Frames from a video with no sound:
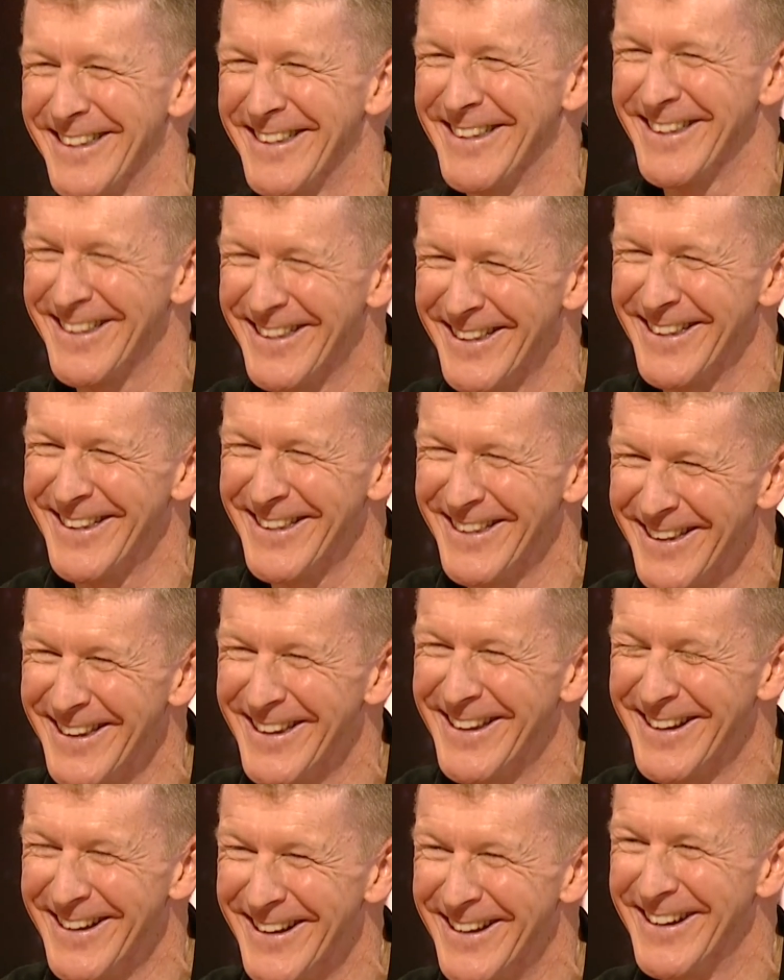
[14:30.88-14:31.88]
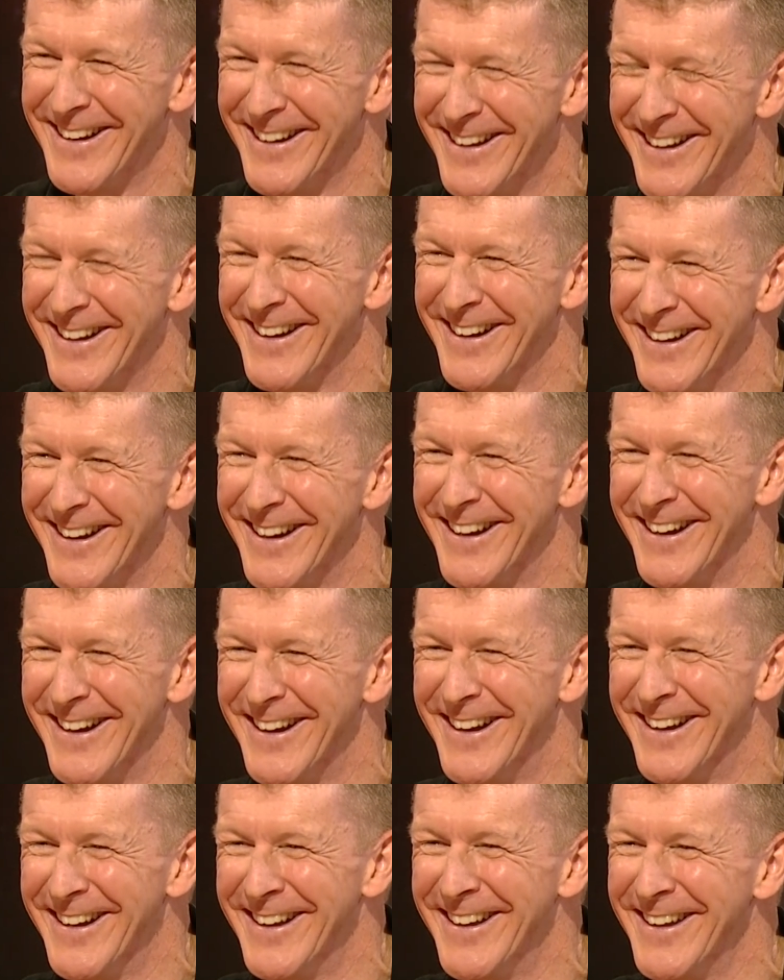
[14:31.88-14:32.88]
just like a really, you know, it's like, oops, I
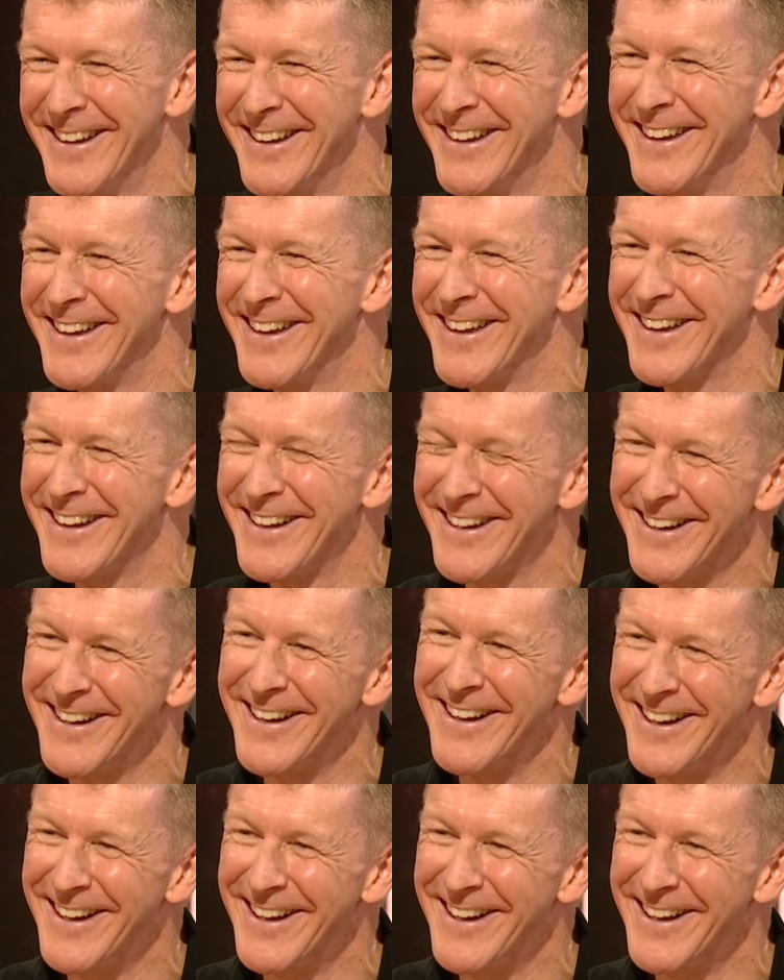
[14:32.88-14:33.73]
pushed the, you know.